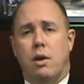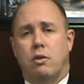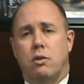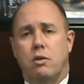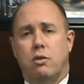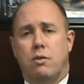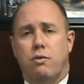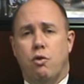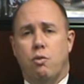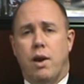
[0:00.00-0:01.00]
So these are the
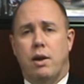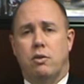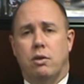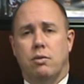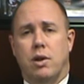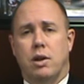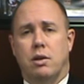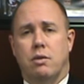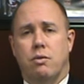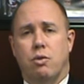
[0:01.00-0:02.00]
4 ways of getting a
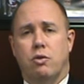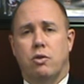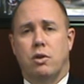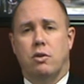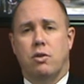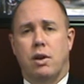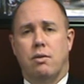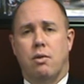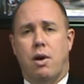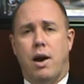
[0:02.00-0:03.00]
divorce in the state
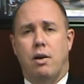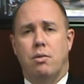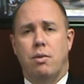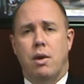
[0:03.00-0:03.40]
of Ohio.